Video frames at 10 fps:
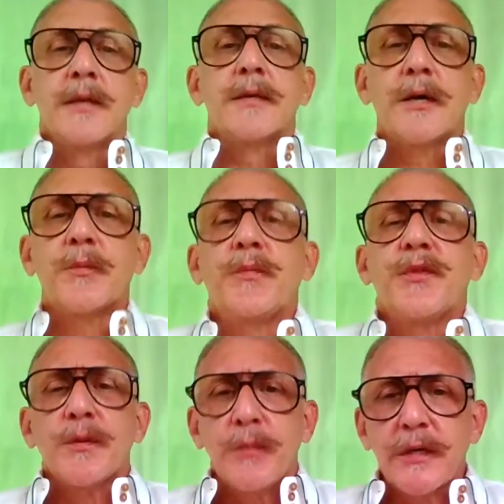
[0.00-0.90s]
Now,
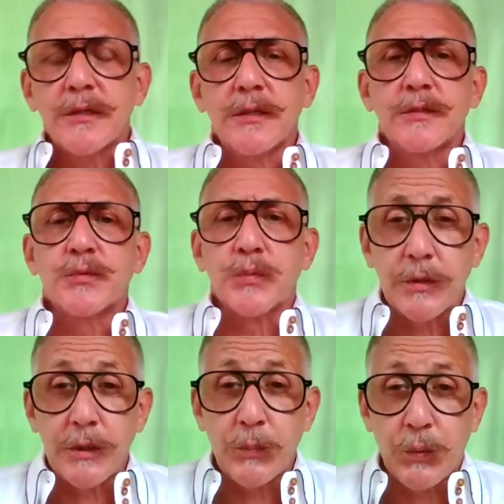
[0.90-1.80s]
the amygdala is
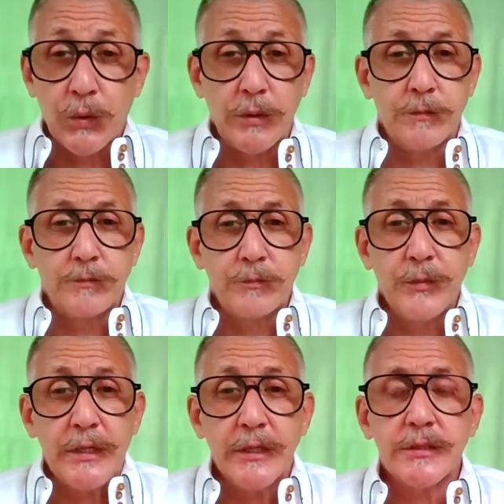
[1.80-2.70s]
really important
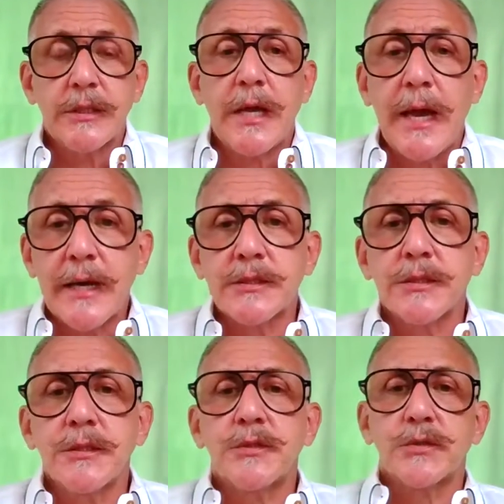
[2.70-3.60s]
because it
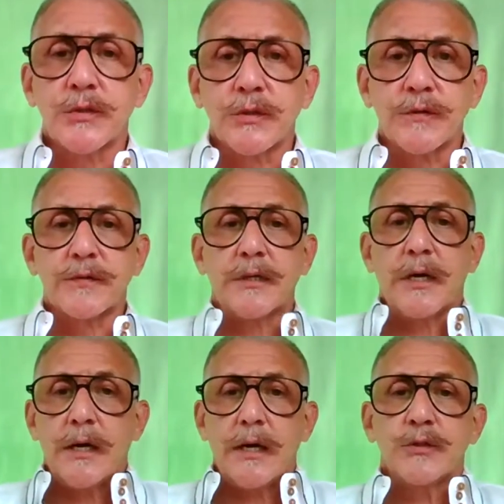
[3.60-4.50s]
actually serves
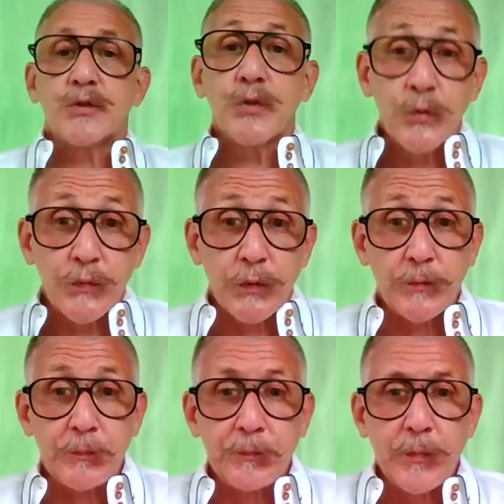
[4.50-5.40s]
twofold.
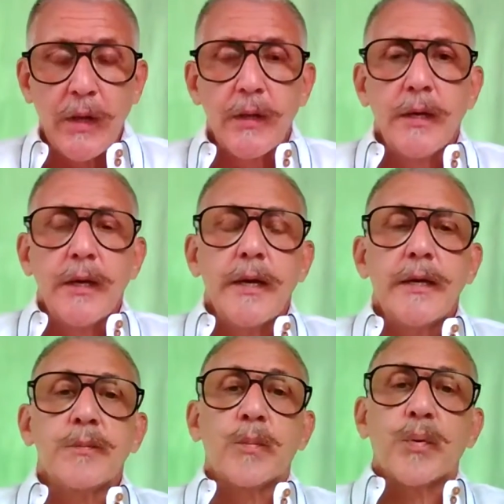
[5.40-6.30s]

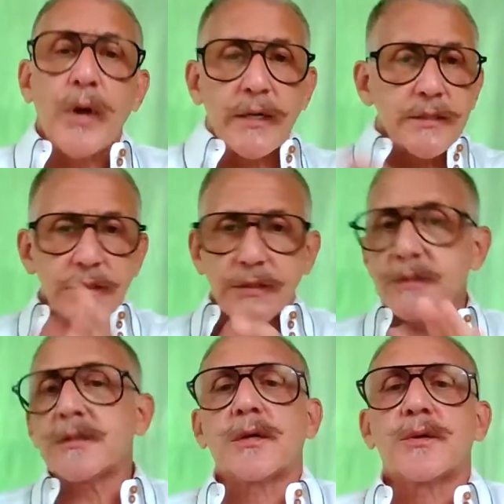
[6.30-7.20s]
It
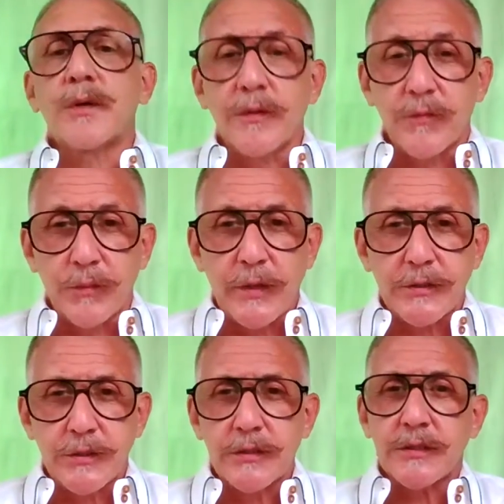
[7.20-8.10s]
processes our
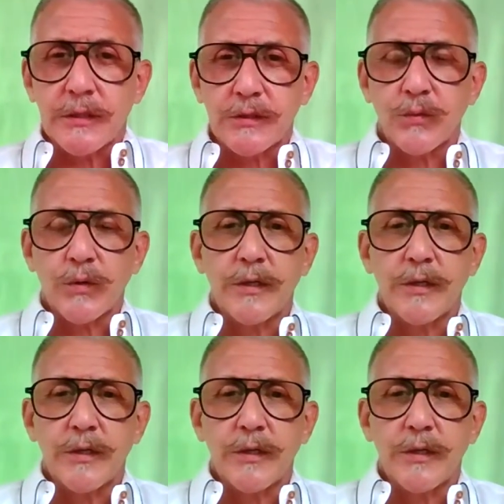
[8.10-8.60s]
information and sends it where